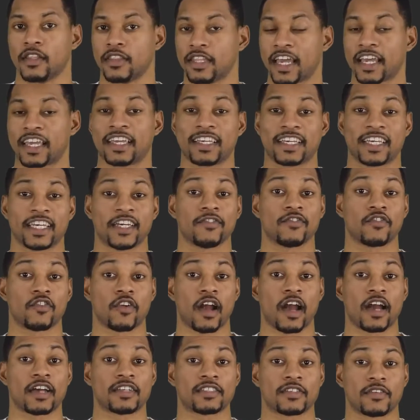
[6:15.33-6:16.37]
They can give
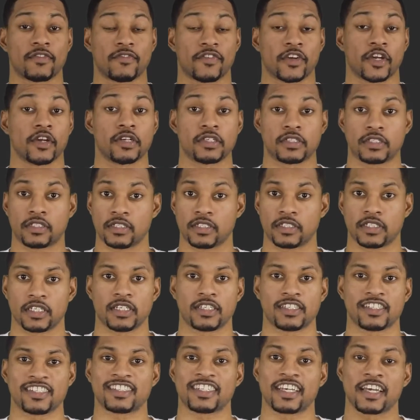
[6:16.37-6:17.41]
rise to various
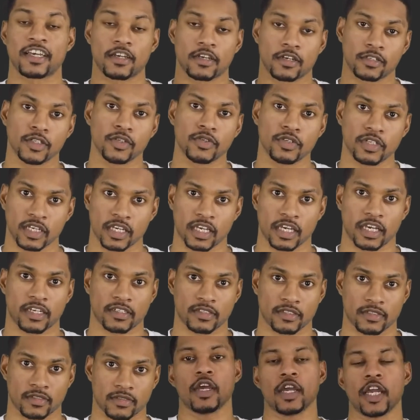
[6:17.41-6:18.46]
diseases, including
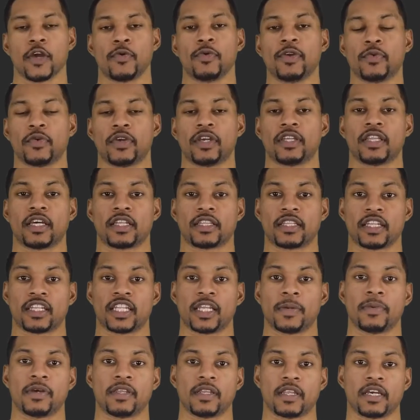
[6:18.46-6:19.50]
cancer. Here we read that the
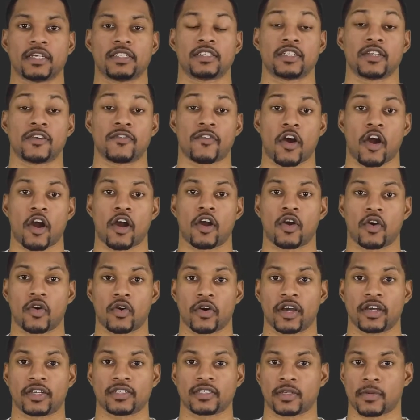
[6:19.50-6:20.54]
elimination of
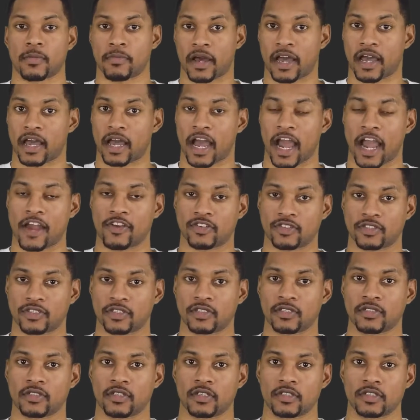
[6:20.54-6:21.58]
ROS by
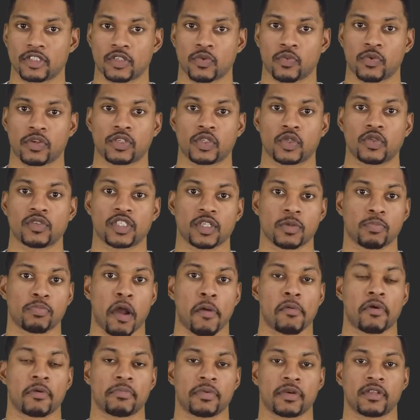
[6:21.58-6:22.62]
hydrogen should reduce the
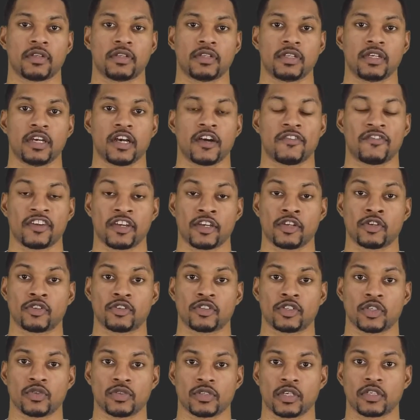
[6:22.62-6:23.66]
probability of
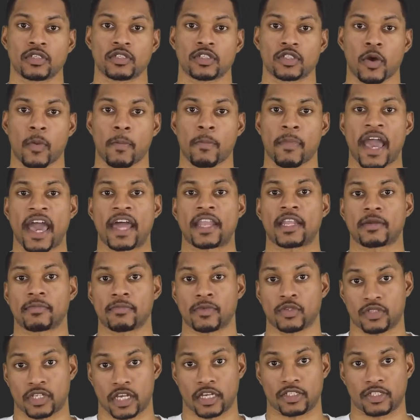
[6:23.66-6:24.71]
introducing somatic
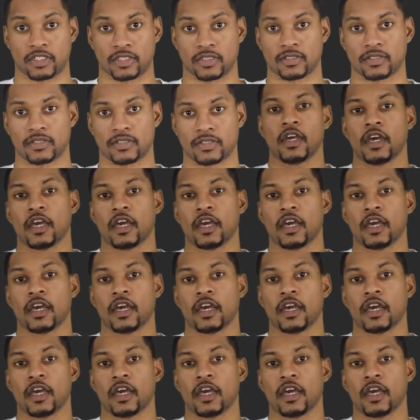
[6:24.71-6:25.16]
mutations.